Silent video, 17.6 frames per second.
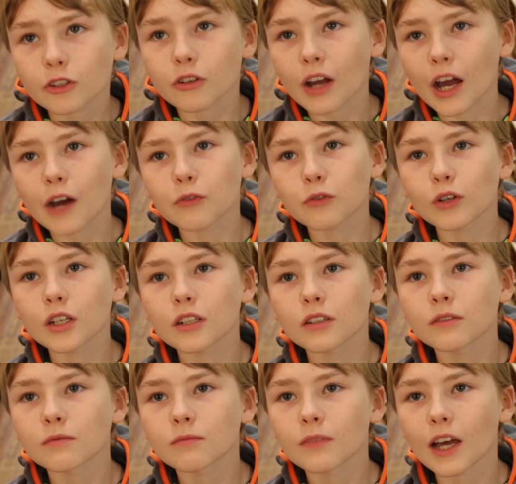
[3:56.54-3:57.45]
You have one
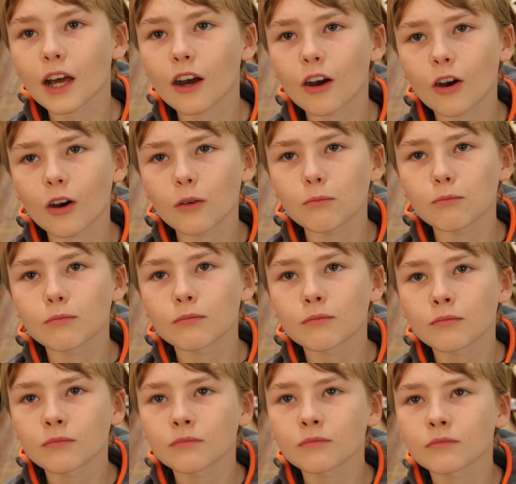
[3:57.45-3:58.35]
at home?
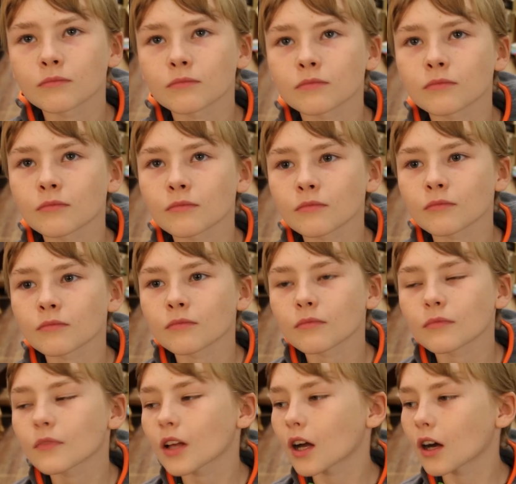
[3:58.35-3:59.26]
No, I have a coil.
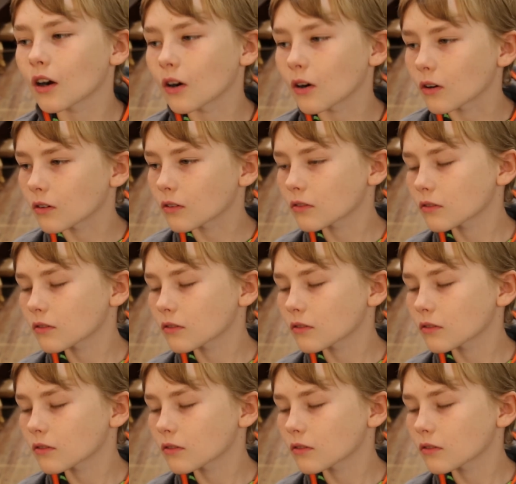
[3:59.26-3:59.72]
Oh.